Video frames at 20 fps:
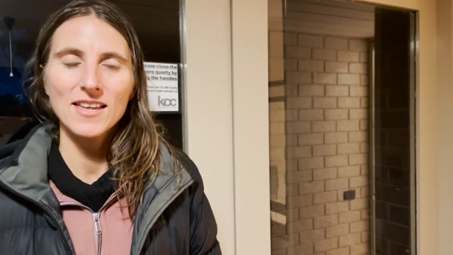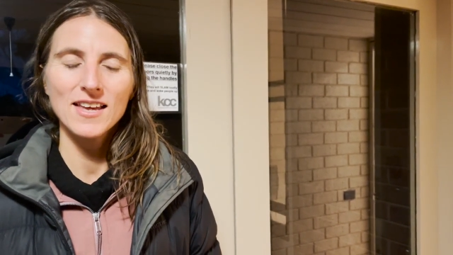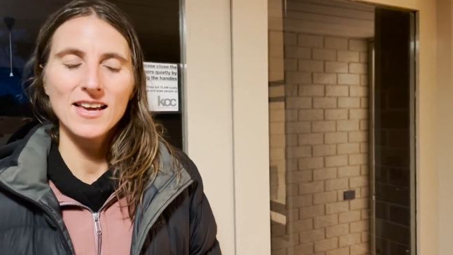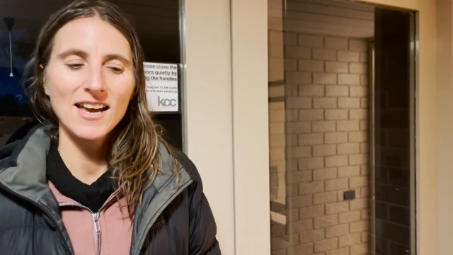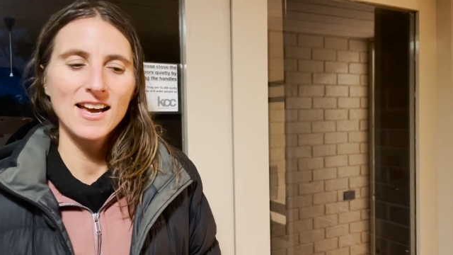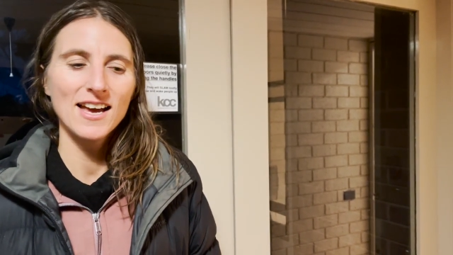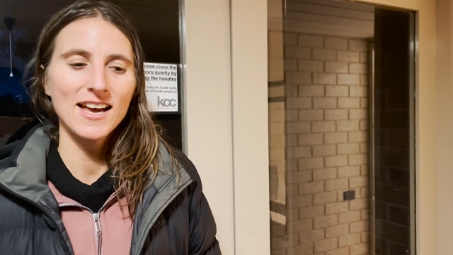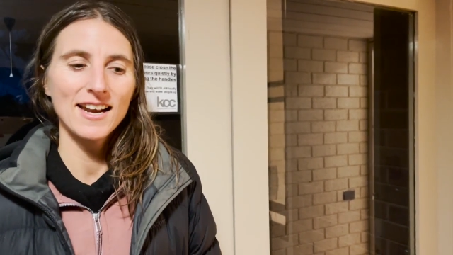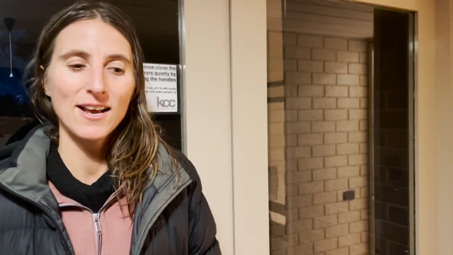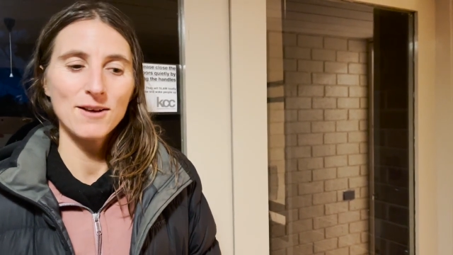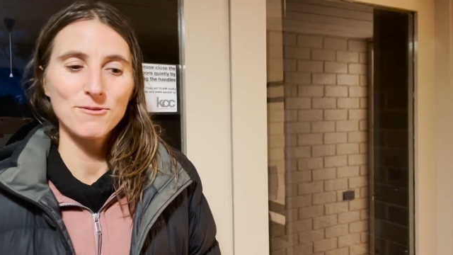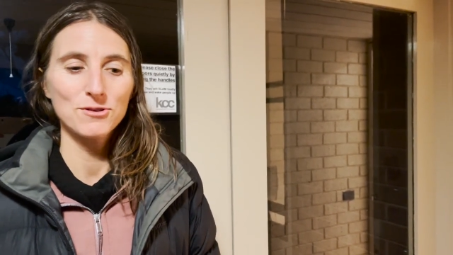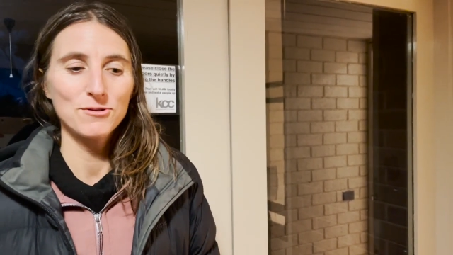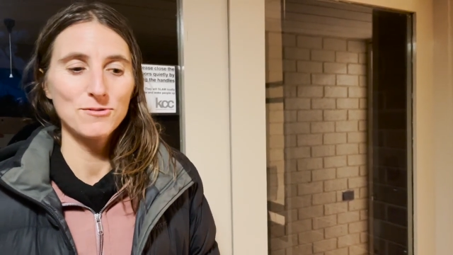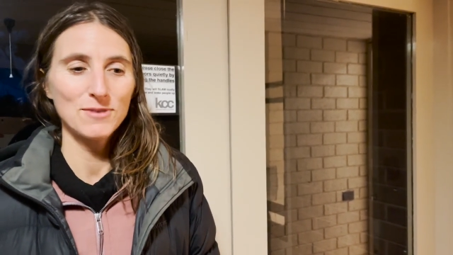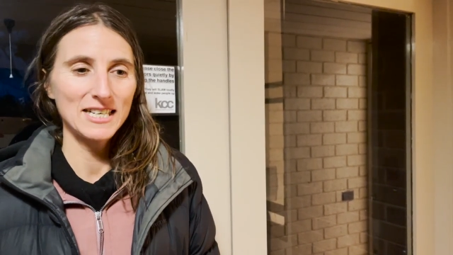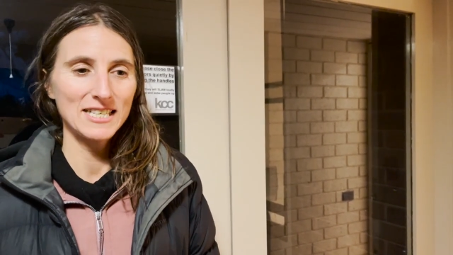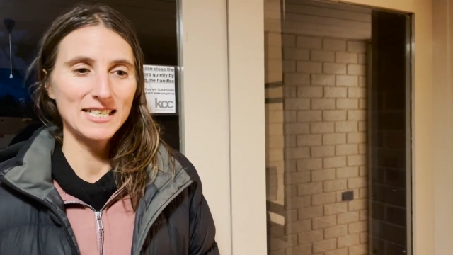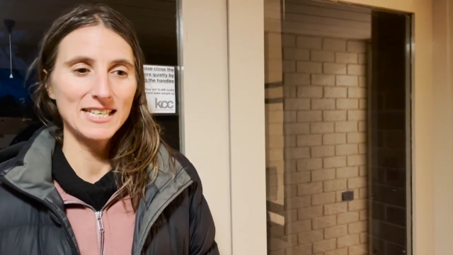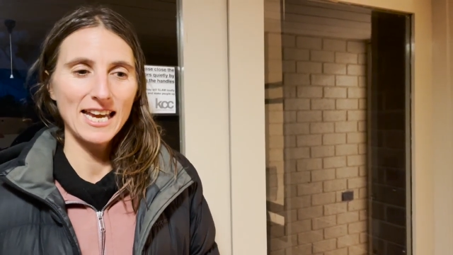and I was
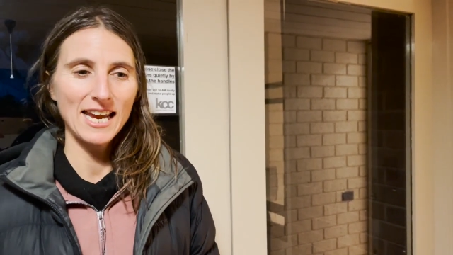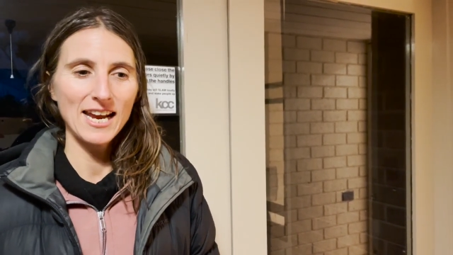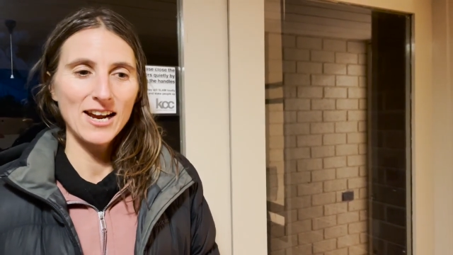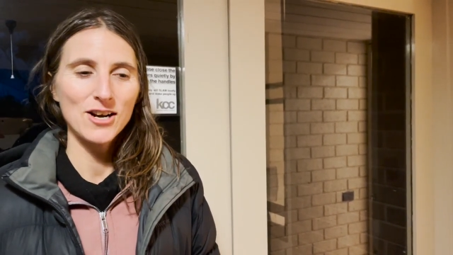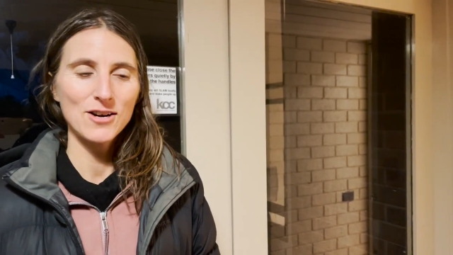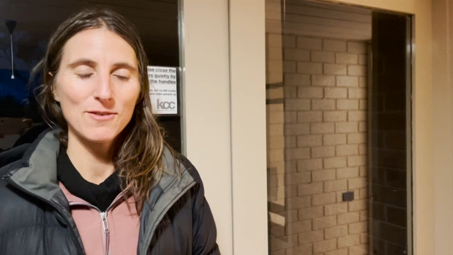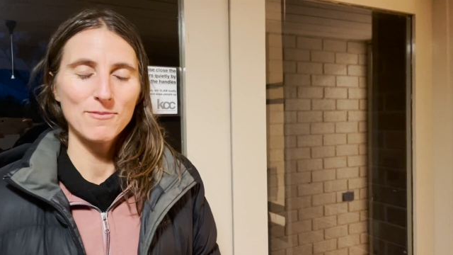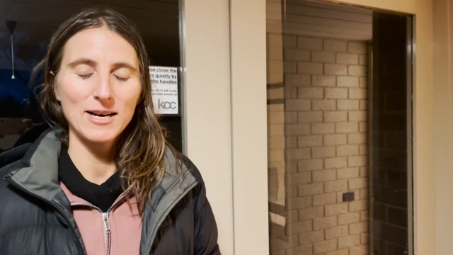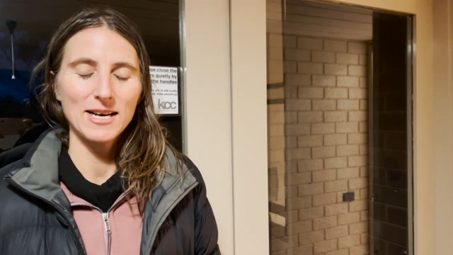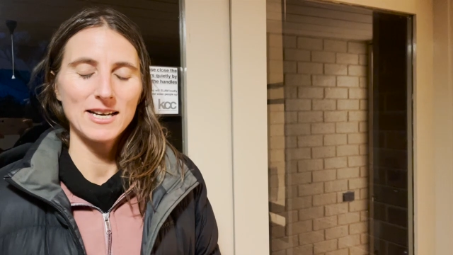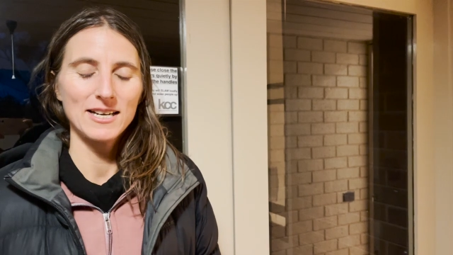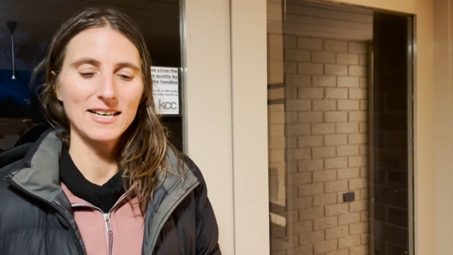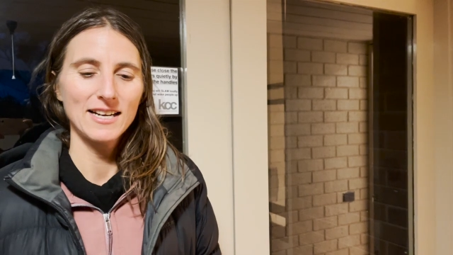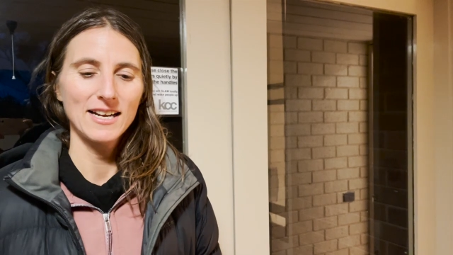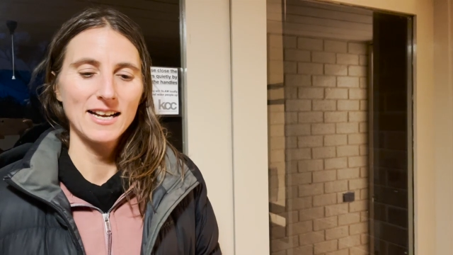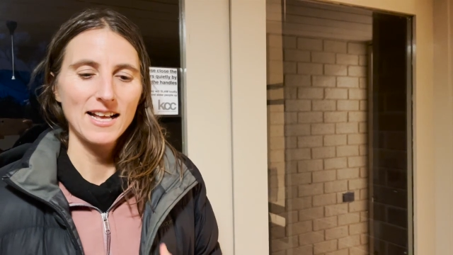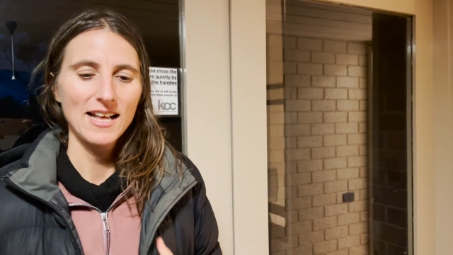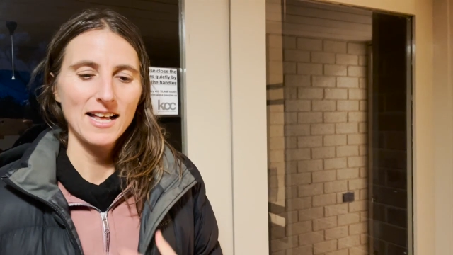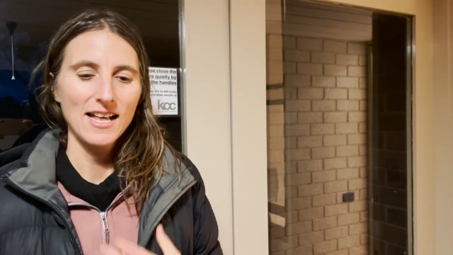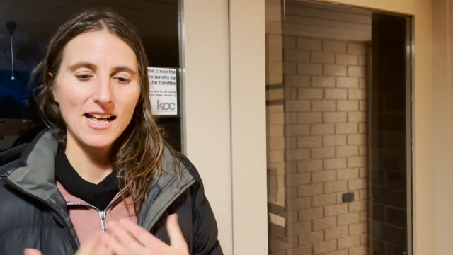really scared, but
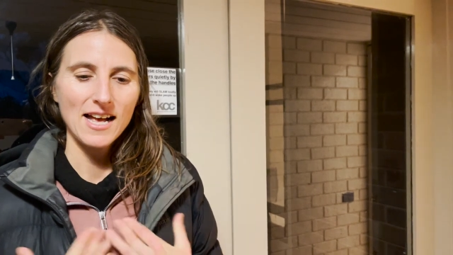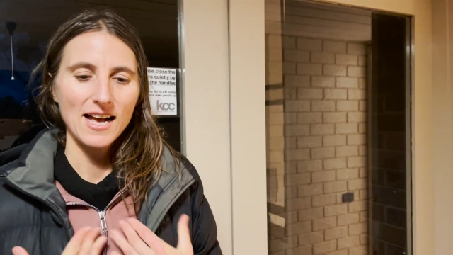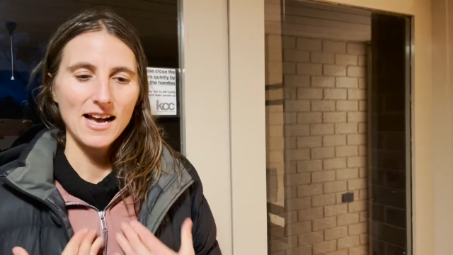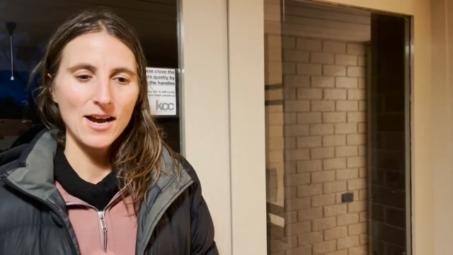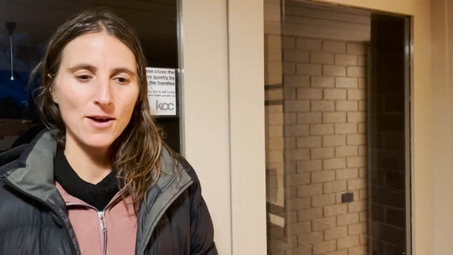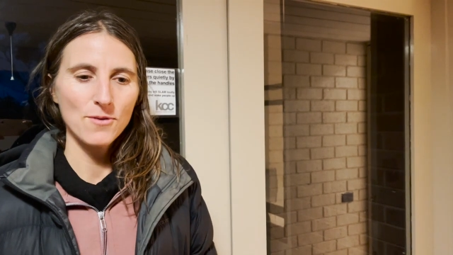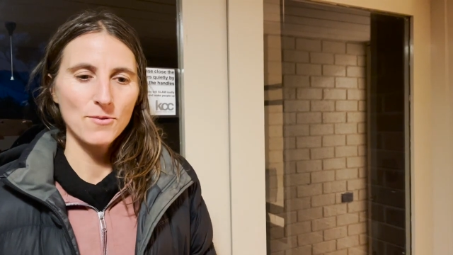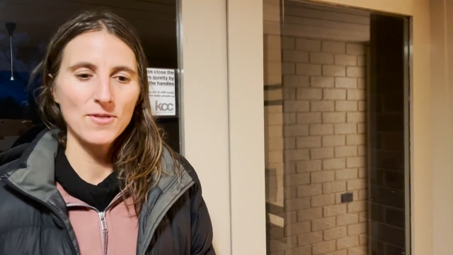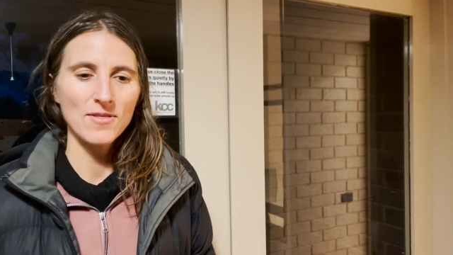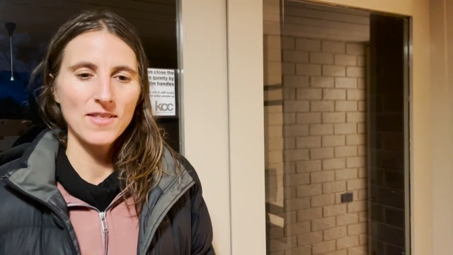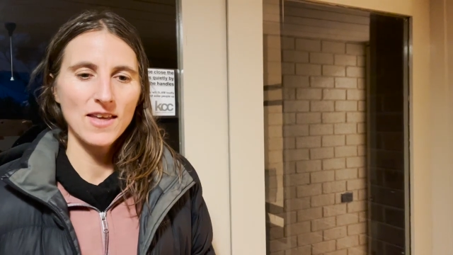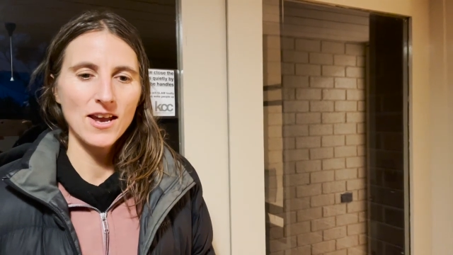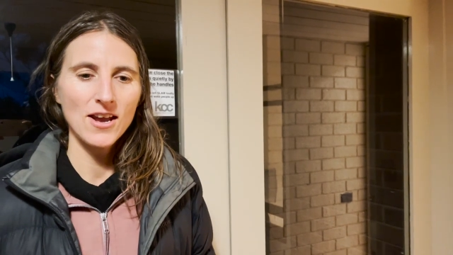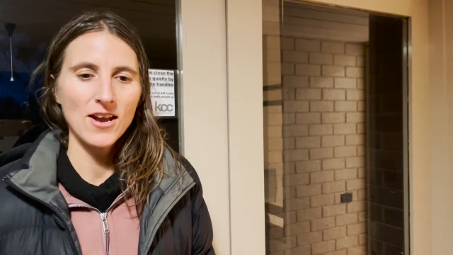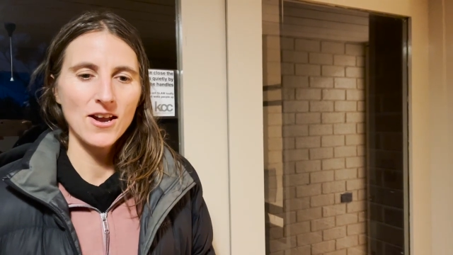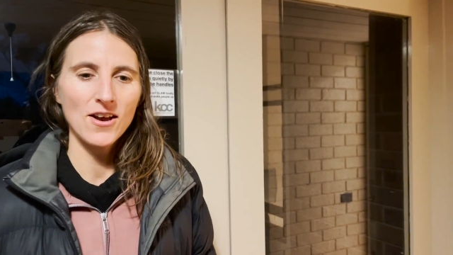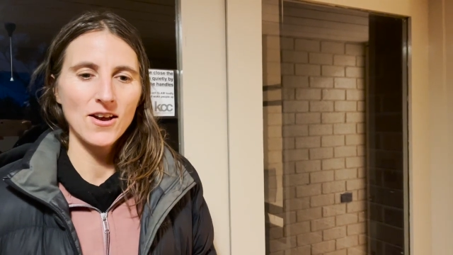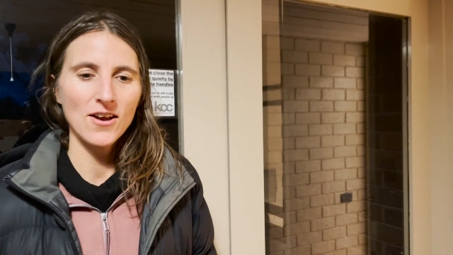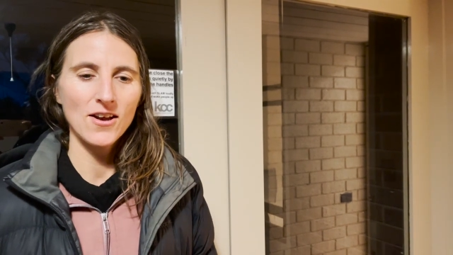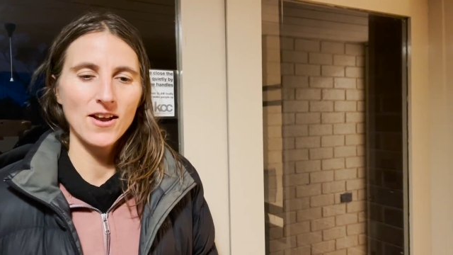I went
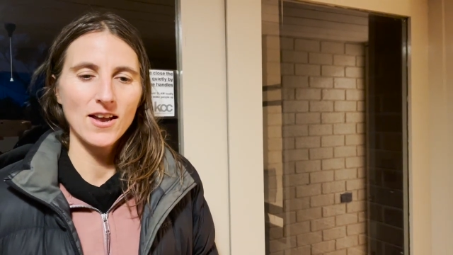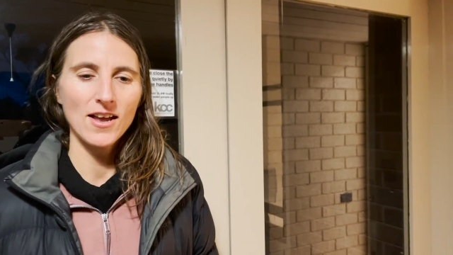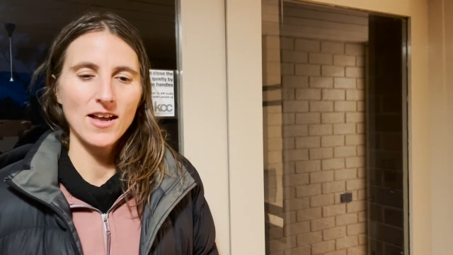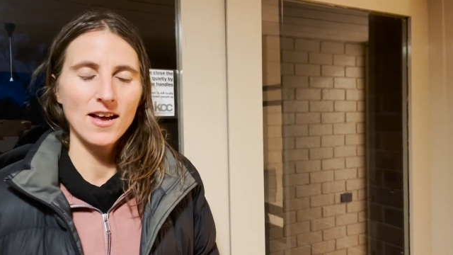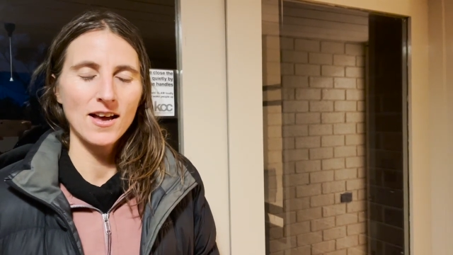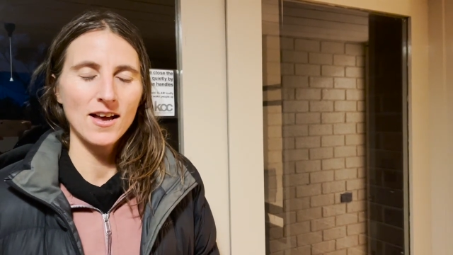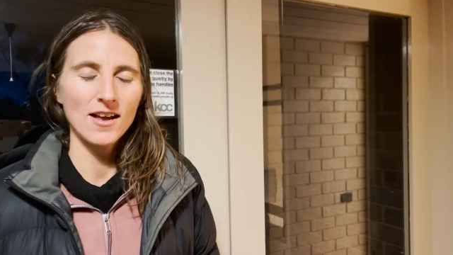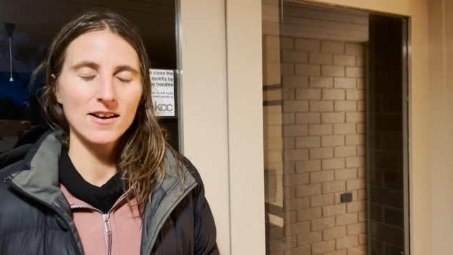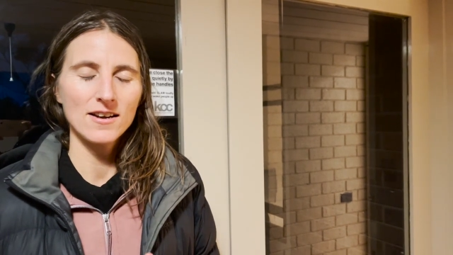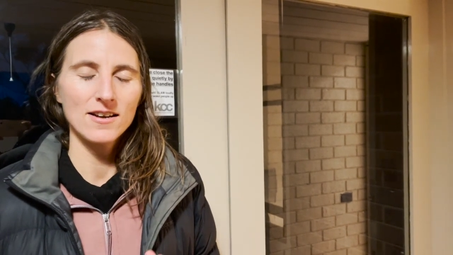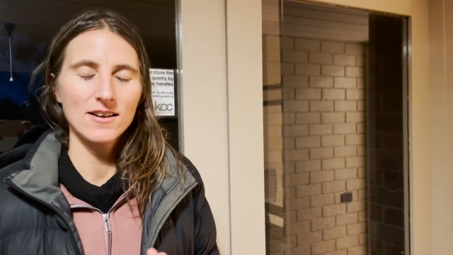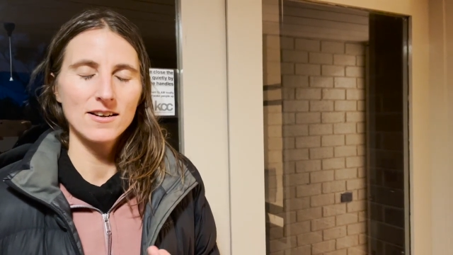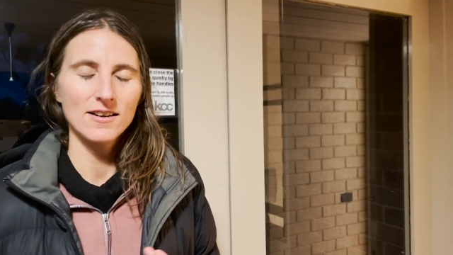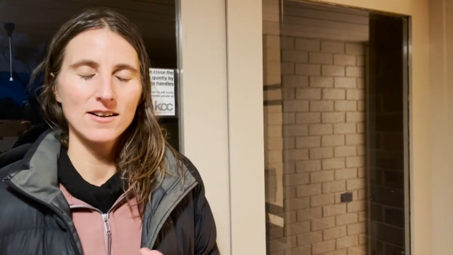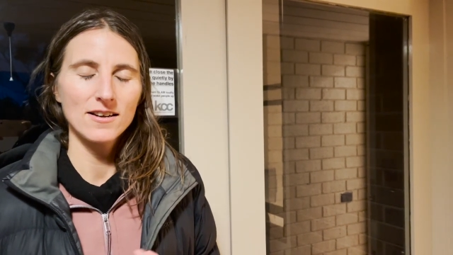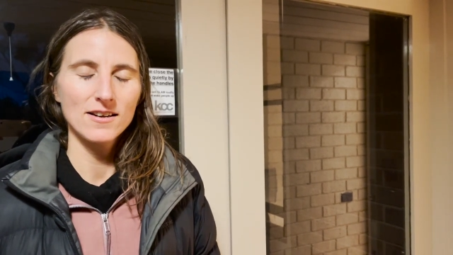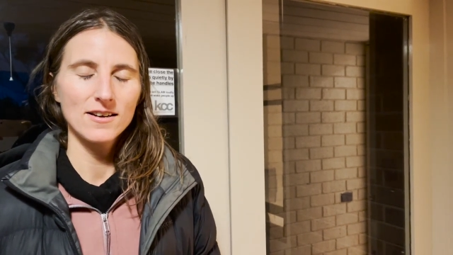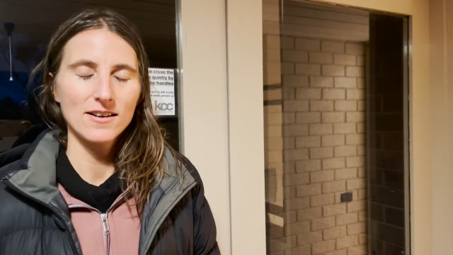there and